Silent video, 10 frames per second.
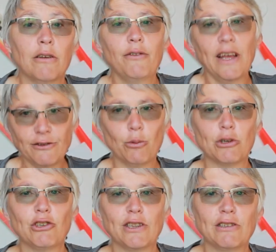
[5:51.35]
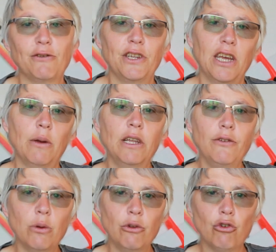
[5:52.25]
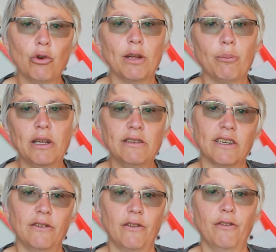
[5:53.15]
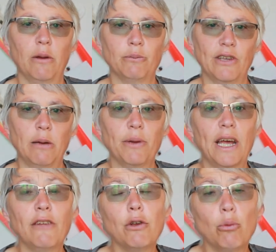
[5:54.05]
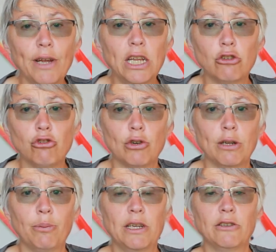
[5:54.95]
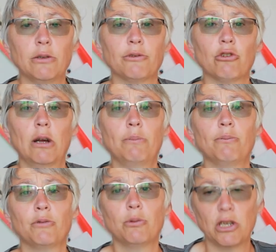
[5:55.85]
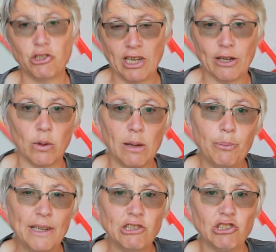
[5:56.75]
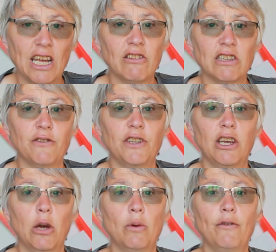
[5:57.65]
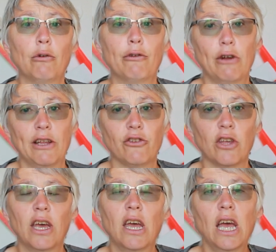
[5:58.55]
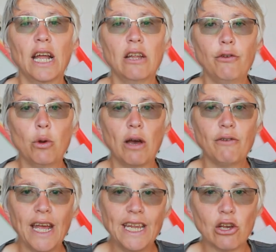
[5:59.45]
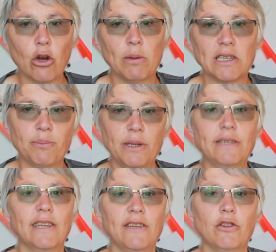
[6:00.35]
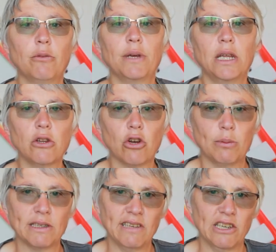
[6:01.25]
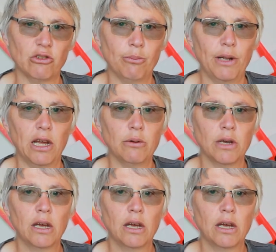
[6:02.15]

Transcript: Thanks for watching this video and if you enjoyed it please give it a thumbs up and if you really enjoyed it please subscribe to my channel and please share this video with your friends and if you have any comments please leave them in the comment section below